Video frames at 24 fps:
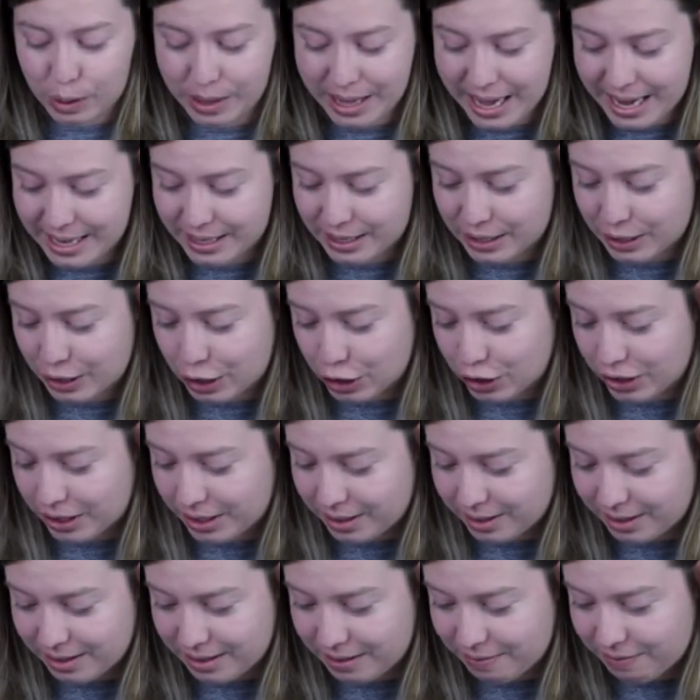that's
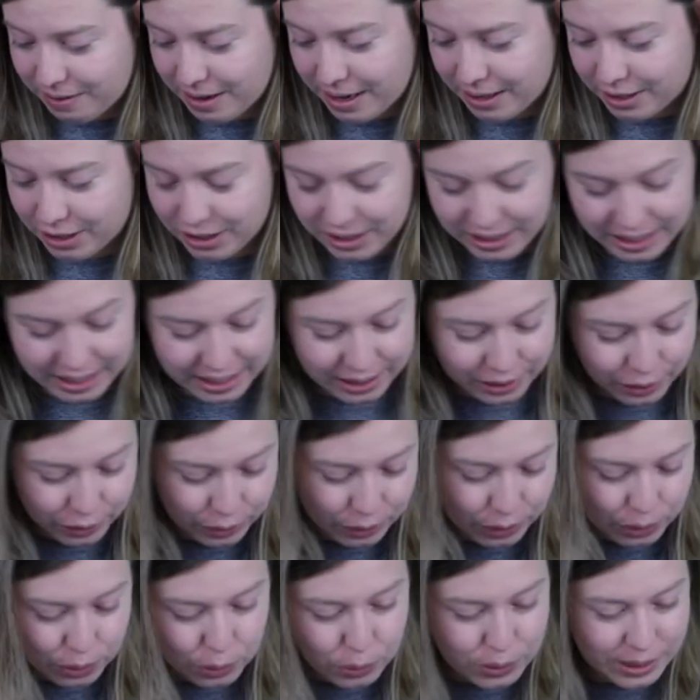good. If I just like
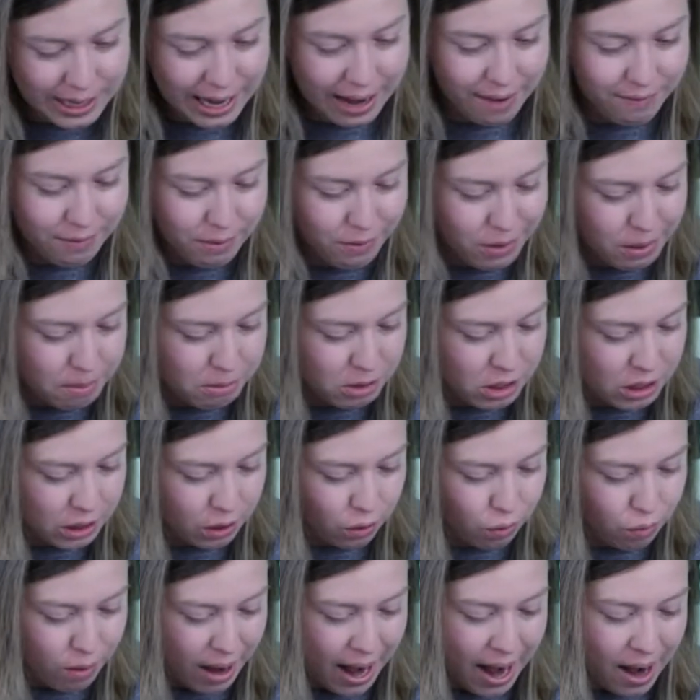lose half of them to the
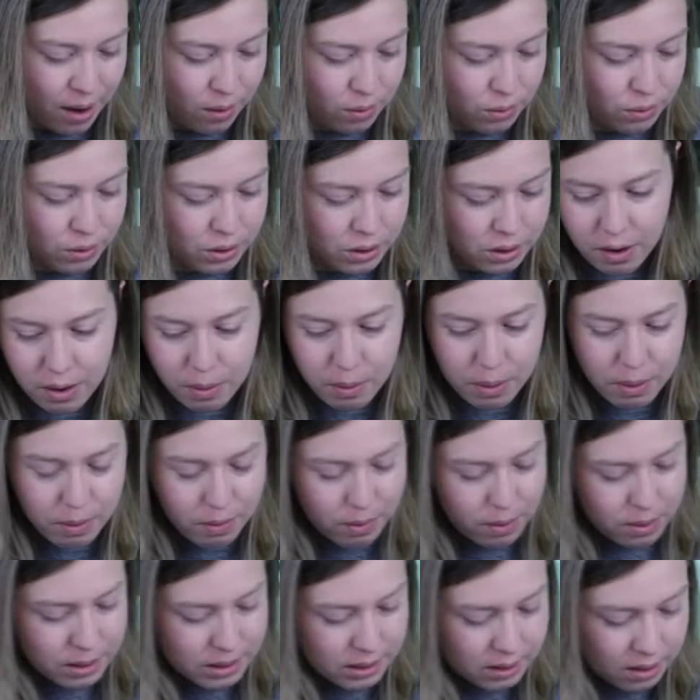ground. All right, what do we
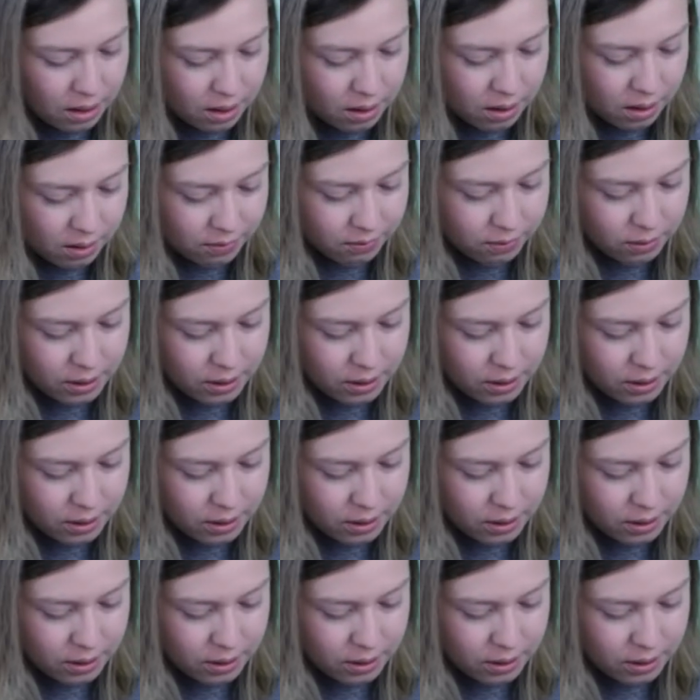want to start off